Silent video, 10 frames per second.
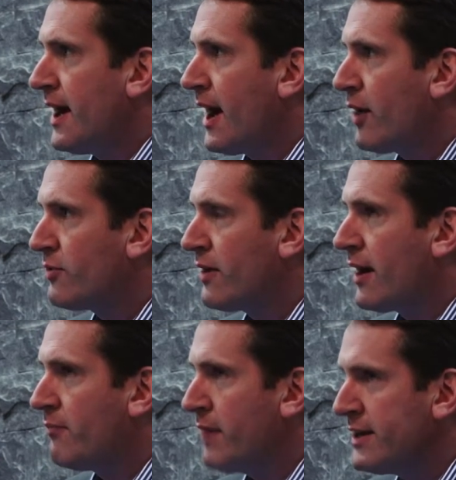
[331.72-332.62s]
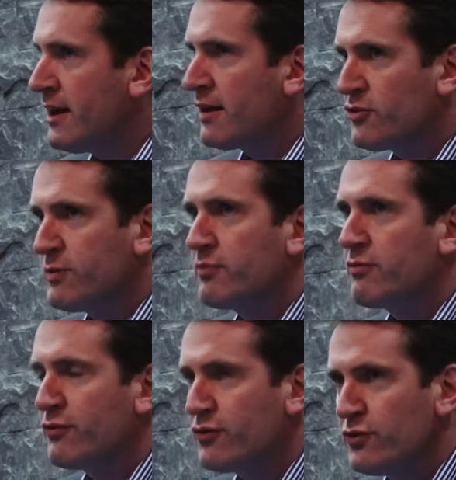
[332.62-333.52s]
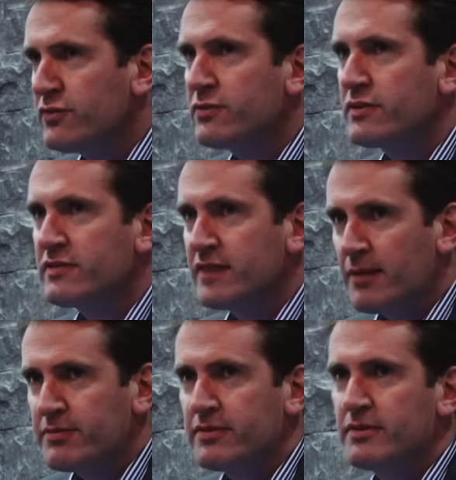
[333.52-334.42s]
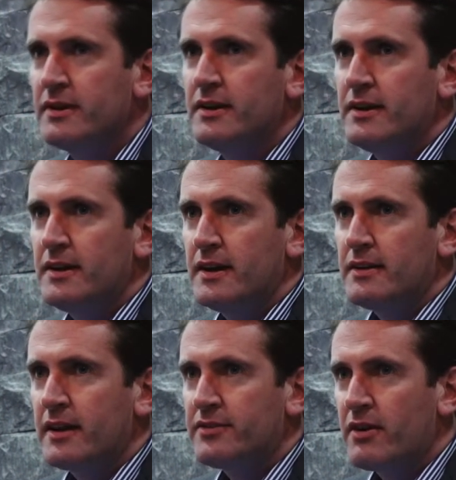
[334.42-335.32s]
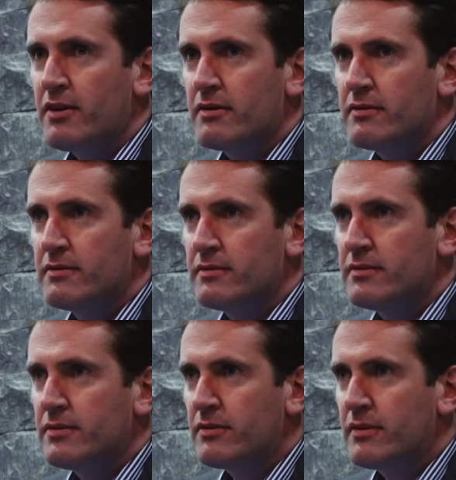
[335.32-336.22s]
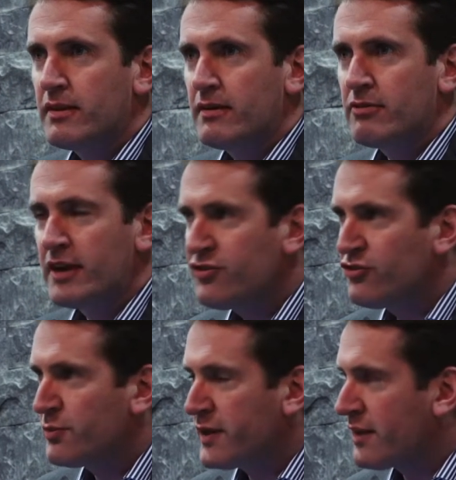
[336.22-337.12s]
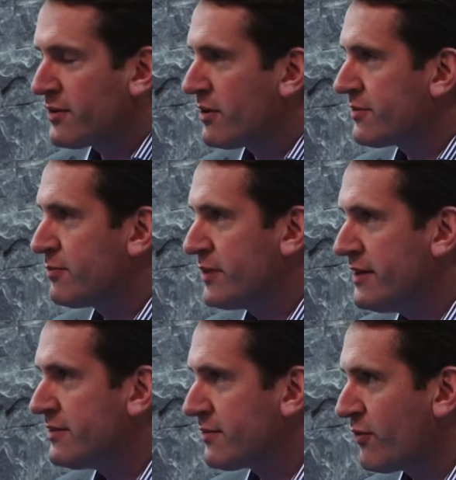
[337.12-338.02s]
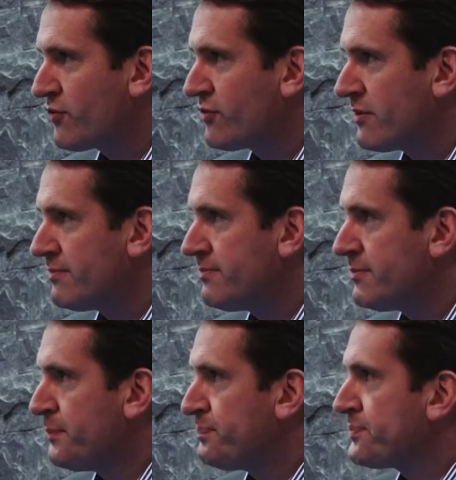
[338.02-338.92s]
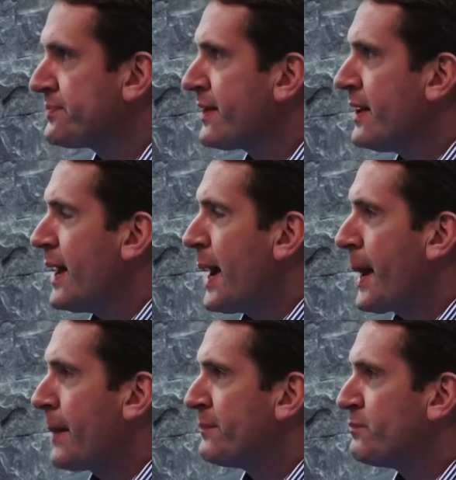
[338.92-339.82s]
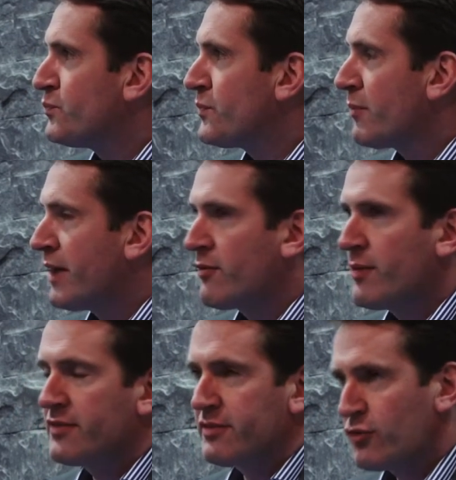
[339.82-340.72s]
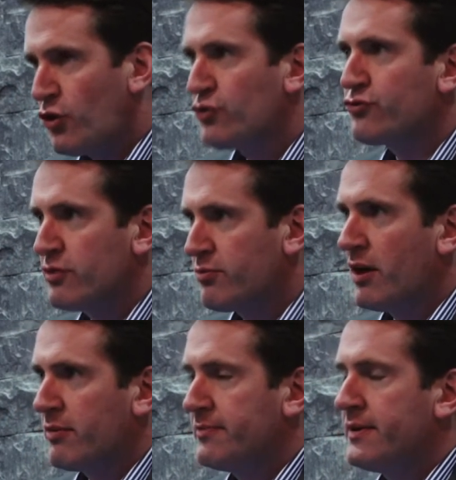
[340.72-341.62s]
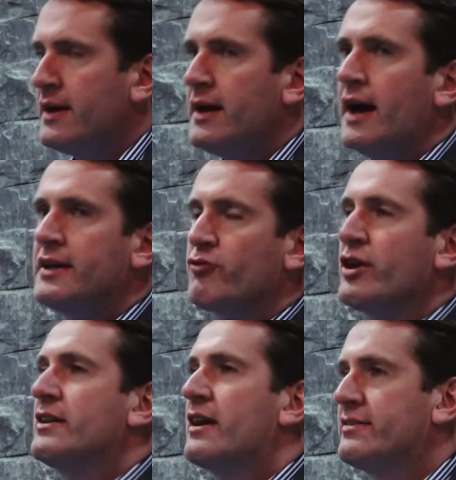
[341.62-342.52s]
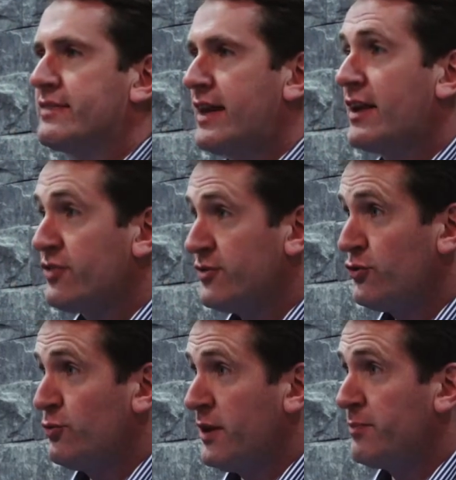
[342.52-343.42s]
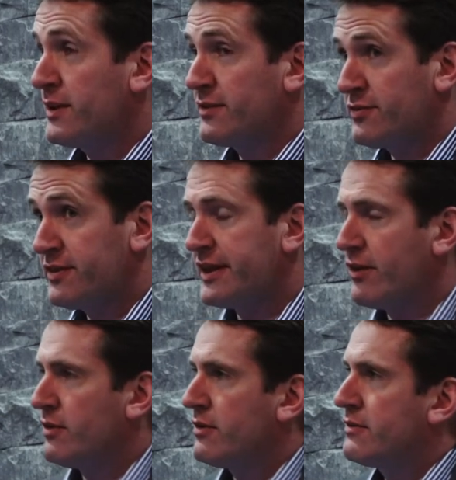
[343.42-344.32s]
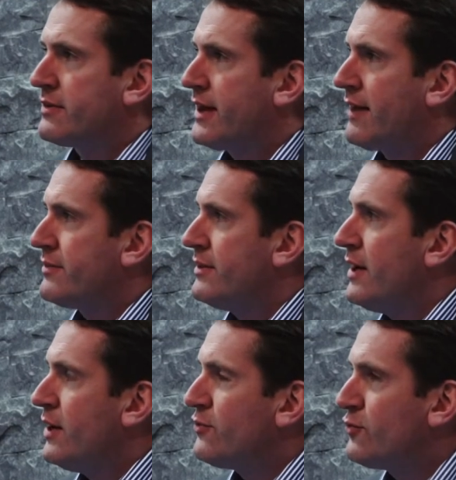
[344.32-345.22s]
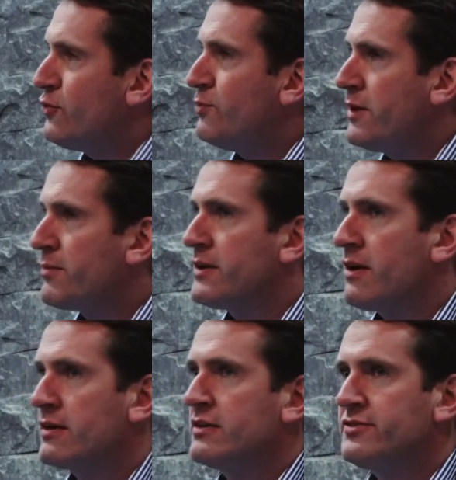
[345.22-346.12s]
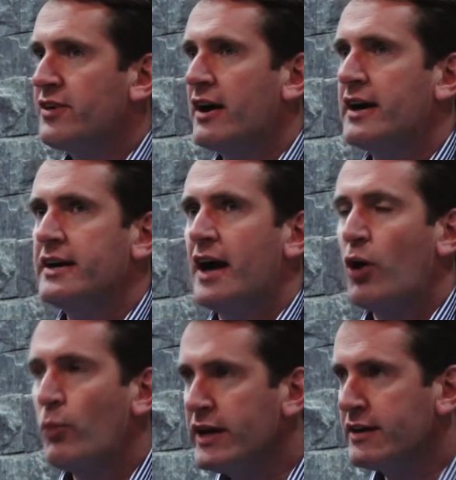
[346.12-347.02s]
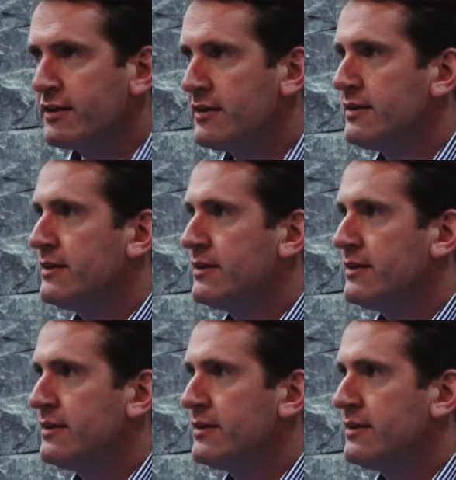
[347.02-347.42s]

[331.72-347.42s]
how many Irish people refuse to accept that their relationship with alcohol is completely dysfunctional, that we have a massive cultural problem. And you realise that actually two people, as I was saying earlier to Kevin, two people in Ireland die a week